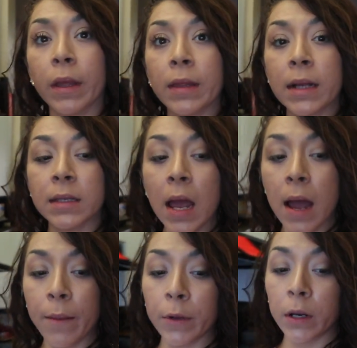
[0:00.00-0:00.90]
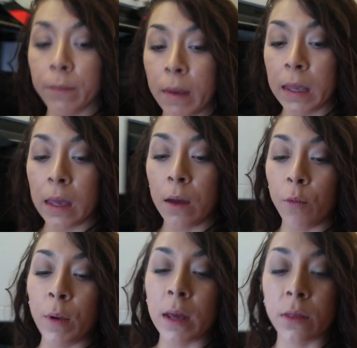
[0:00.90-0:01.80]
that's that. I'm gonna make it
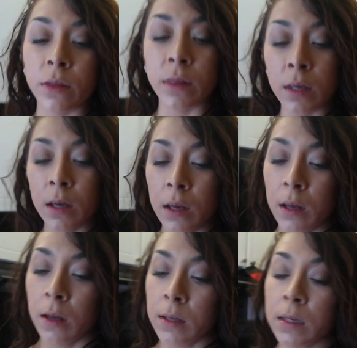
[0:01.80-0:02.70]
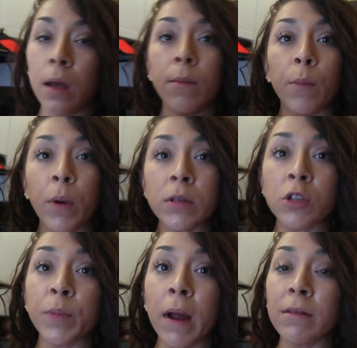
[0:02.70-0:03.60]
with some
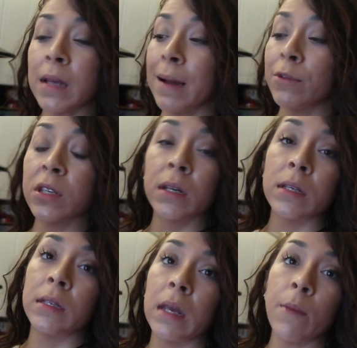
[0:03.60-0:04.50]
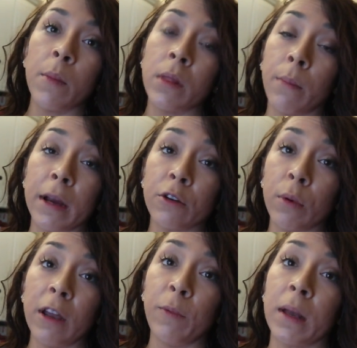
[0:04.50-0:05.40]
Brussels sprouts. I'm just gonna steam them in the
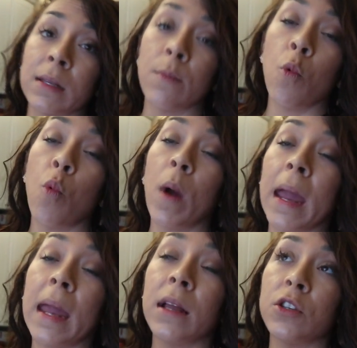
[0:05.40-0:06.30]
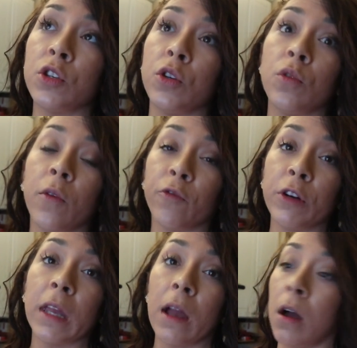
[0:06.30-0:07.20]
microwave because I'm way too
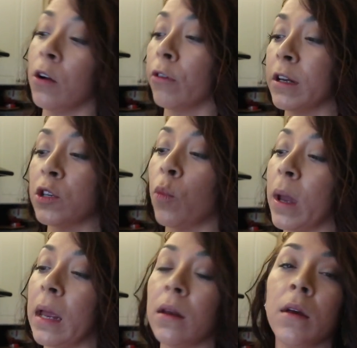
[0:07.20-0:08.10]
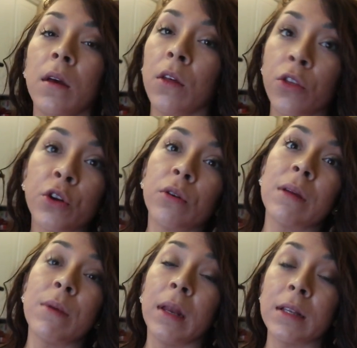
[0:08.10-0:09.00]
freaking hungry to wait
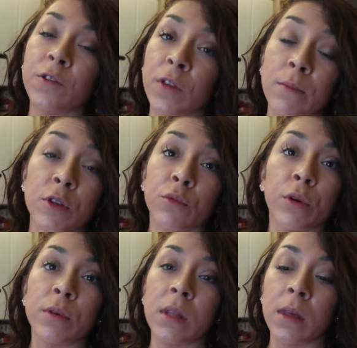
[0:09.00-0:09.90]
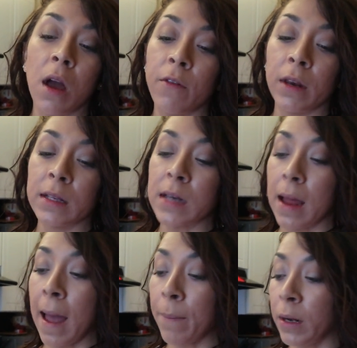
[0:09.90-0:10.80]
30 minutes for them to roast in the oven. It's
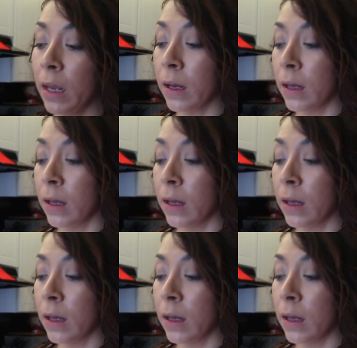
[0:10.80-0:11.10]
not happening.